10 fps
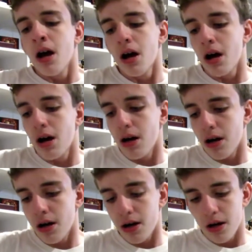
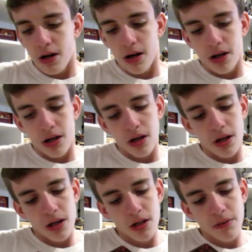
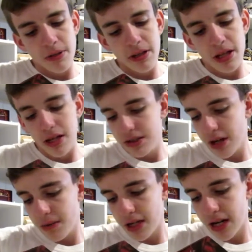And then
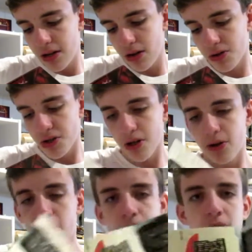Time to Get Closer
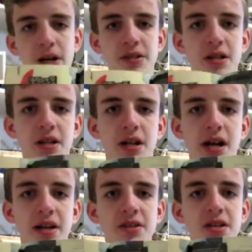and Loyal Like Sid and
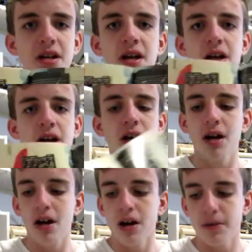Nancy.
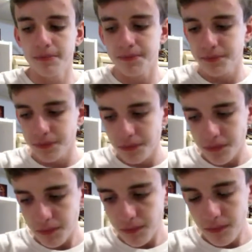And
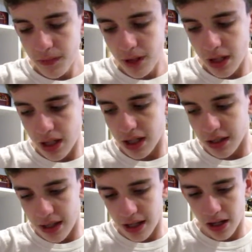
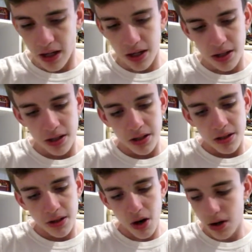then
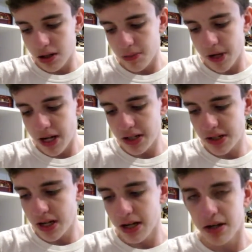Harden the Paint
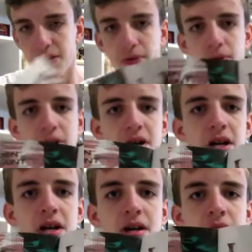and
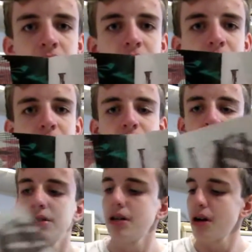3
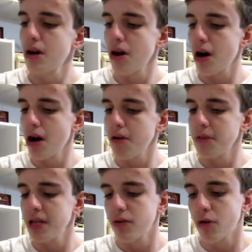
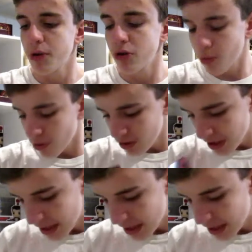in Roman numerals, and